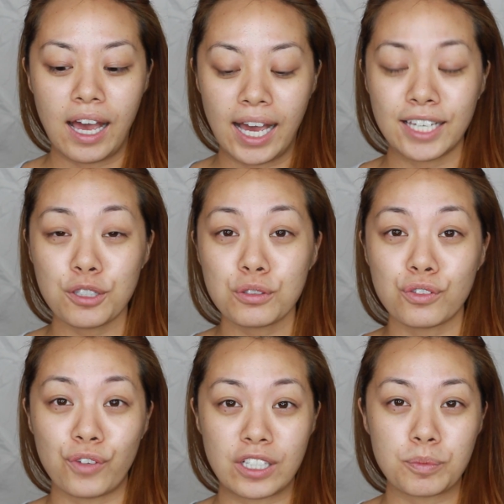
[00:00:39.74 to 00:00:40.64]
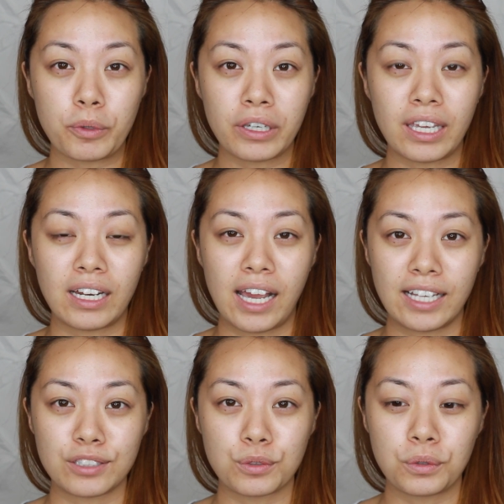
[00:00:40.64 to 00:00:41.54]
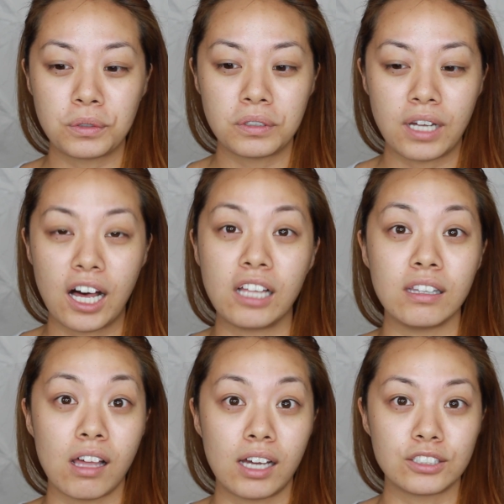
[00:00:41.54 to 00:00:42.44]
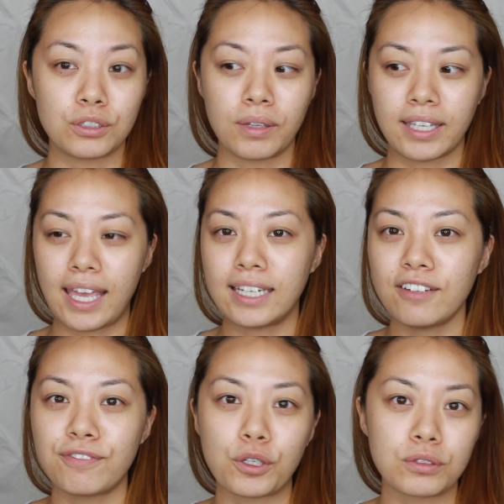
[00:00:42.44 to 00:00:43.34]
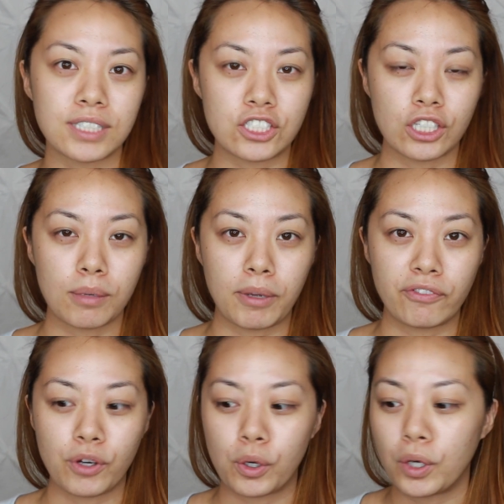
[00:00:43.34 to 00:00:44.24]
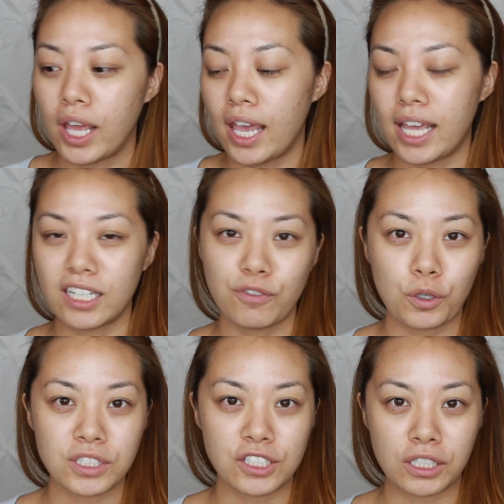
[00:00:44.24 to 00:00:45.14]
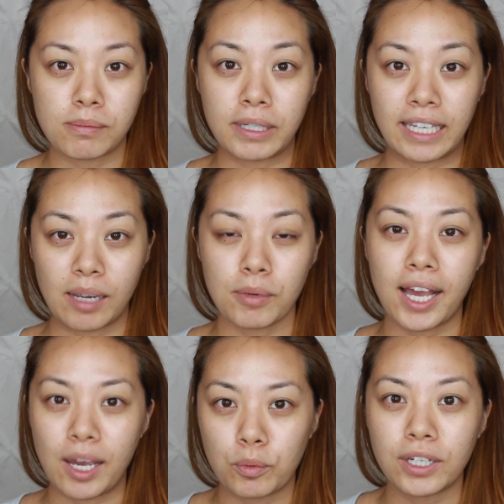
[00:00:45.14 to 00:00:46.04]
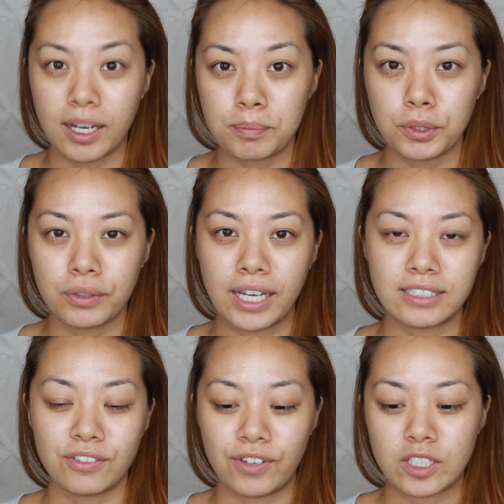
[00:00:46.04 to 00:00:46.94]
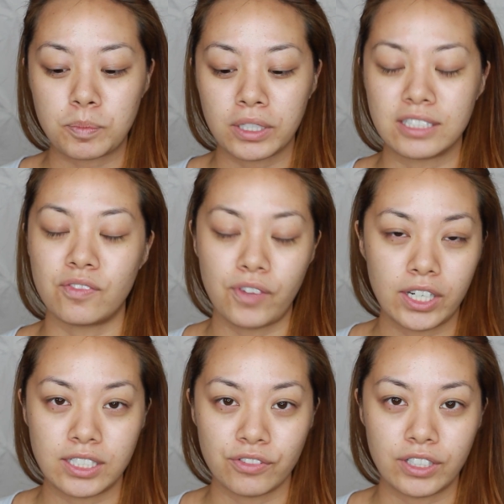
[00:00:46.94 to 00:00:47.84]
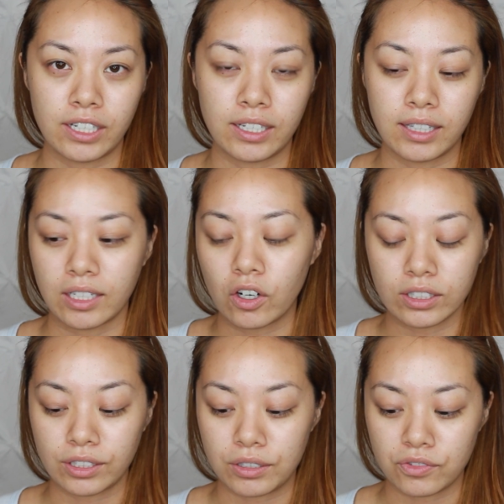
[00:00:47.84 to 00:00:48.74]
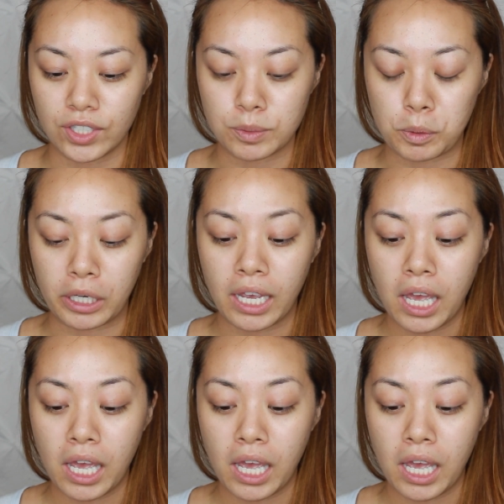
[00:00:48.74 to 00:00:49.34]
I used Facebook in high school a lot. So like any photos I took on my phone, any photos I took on my camera, I would upload that to Facebook. It's very different now. I like hardly use Facebook.